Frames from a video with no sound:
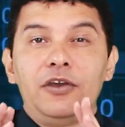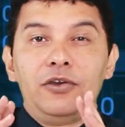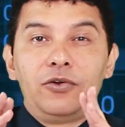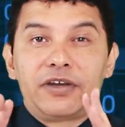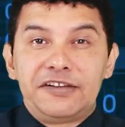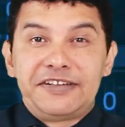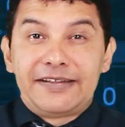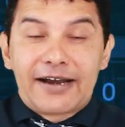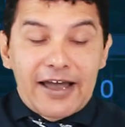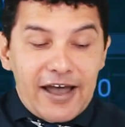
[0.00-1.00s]
You can see
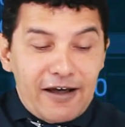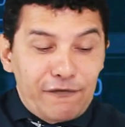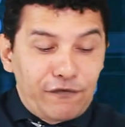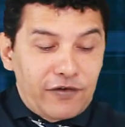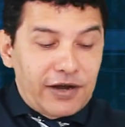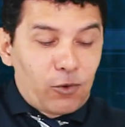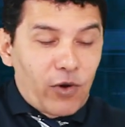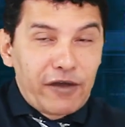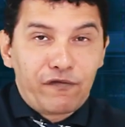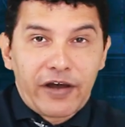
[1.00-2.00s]
that I have a
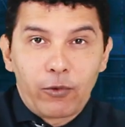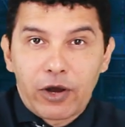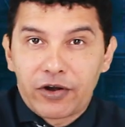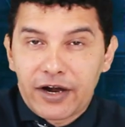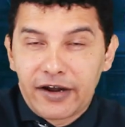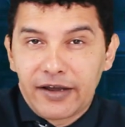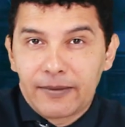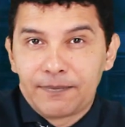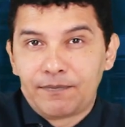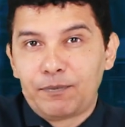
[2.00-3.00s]
Wi-Fi router here.